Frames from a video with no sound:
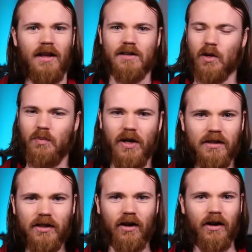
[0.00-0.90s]
So I
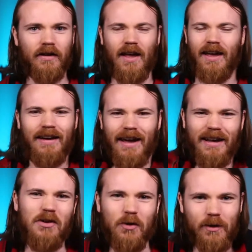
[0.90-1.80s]
picked a card and
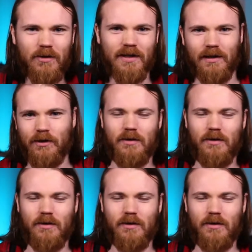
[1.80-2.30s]
I knew what he was gonna do.